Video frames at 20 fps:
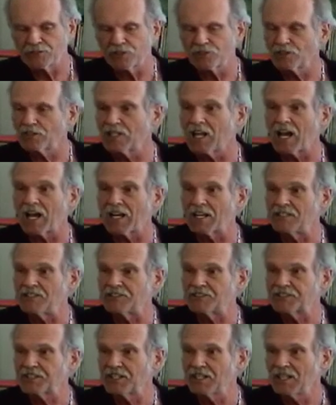
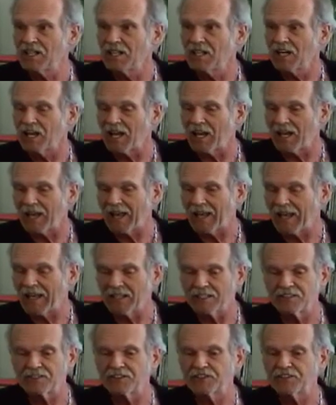internalized
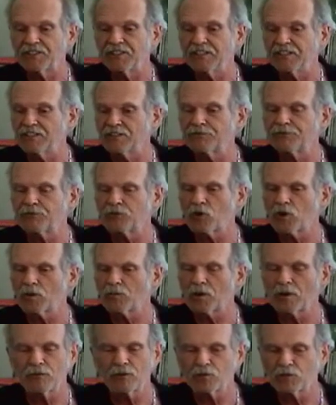and in the
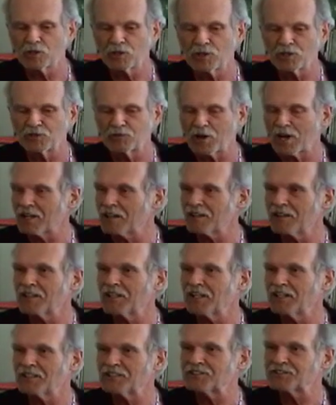form of a word
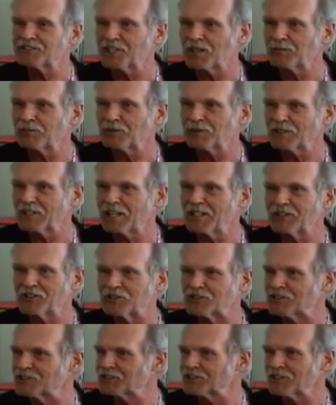rather than as separate
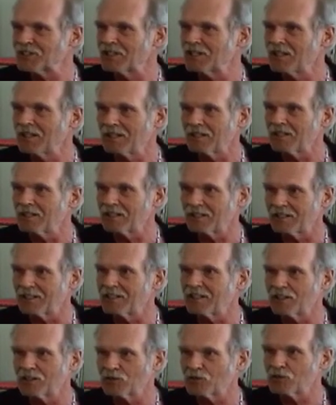letters.
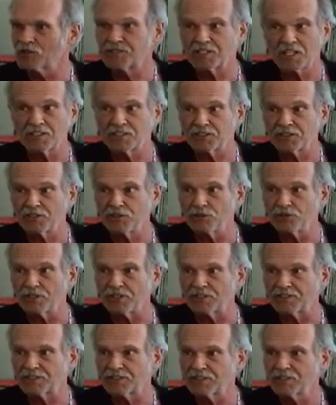In other words, as a
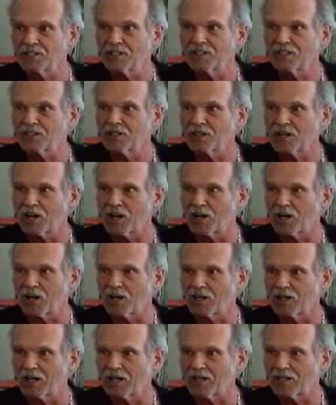unit,
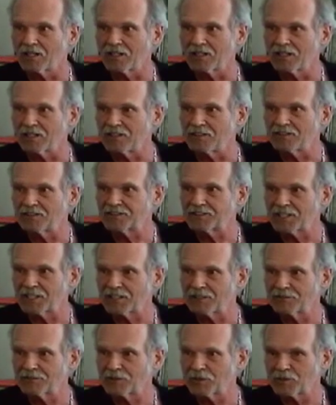
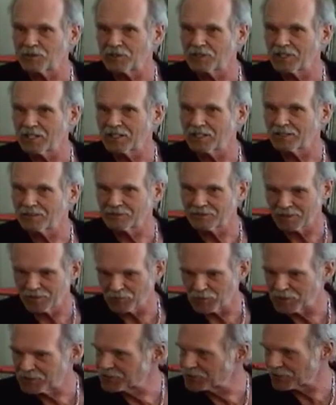instead of saying, well,
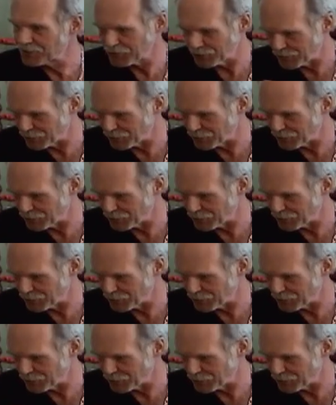what's